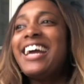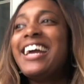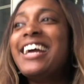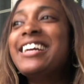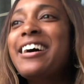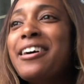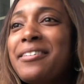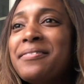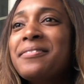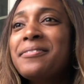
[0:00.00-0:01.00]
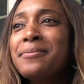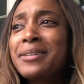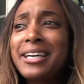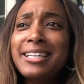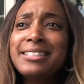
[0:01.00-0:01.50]
And,
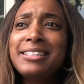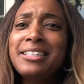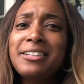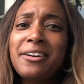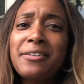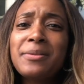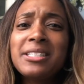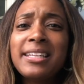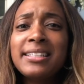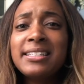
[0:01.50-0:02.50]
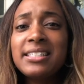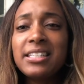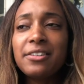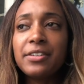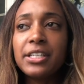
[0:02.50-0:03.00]
because, you know, it was nothing
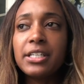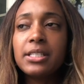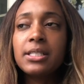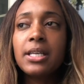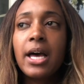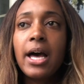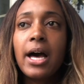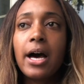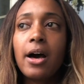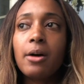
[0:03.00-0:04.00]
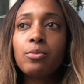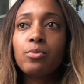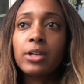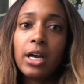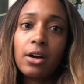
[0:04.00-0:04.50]
serious.
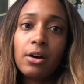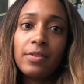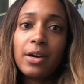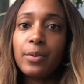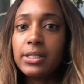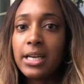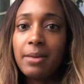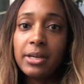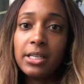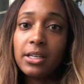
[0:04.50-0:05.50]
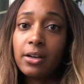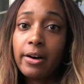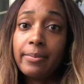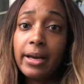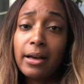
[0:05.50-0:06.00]
When I called that one time and he didn't
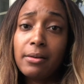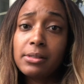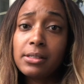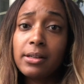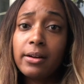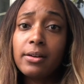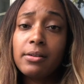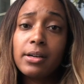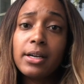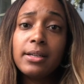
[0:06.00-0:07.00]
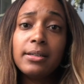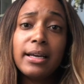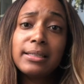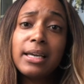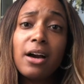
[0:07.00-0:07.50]
call back, I was just like, okay,
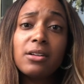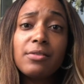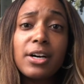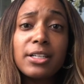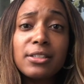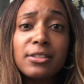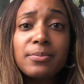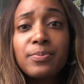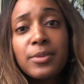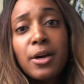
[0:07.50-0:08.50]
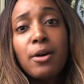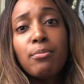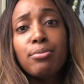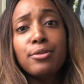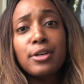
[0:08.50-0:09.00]
next guy on the roster,
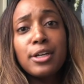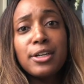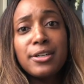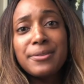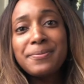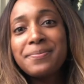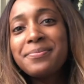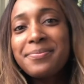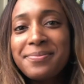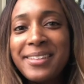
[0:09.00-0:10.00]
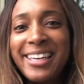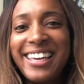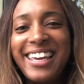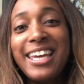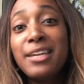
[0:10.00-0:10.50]
pull up. And
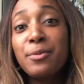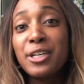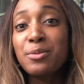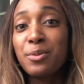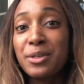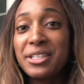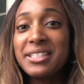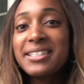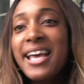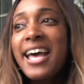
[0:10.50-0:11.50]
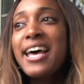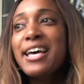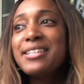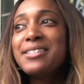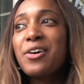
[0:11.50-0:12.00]
it was what it was.
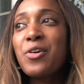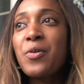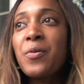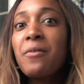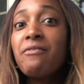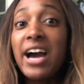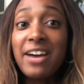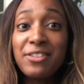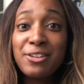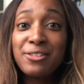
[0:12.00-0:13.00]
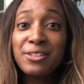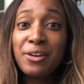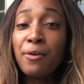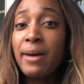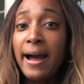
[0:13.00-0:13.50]
So 5 years
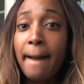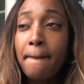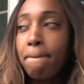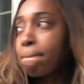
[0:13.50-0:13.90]
go by.